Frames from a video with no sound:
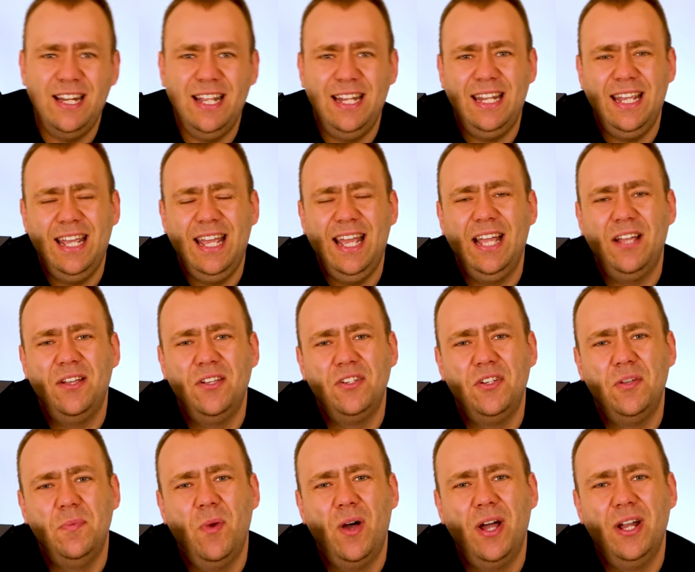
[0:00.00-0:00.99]
lid here
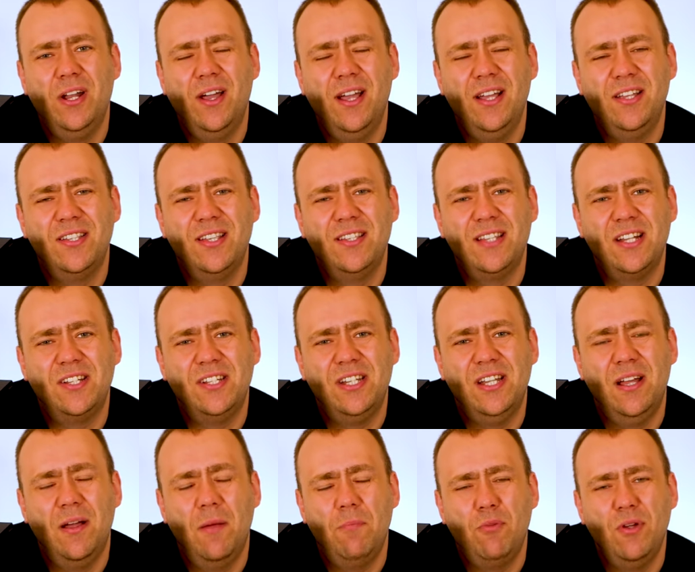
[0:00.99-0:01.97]
because you might notice there's
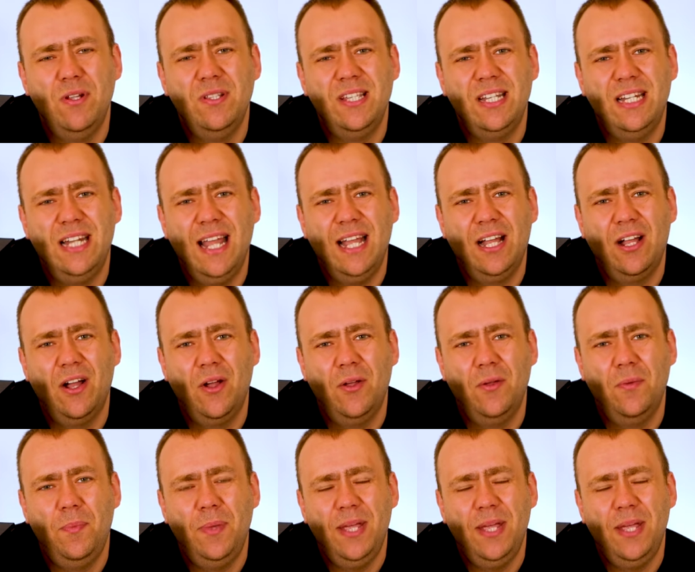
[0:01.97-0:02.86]
actually a printed Lego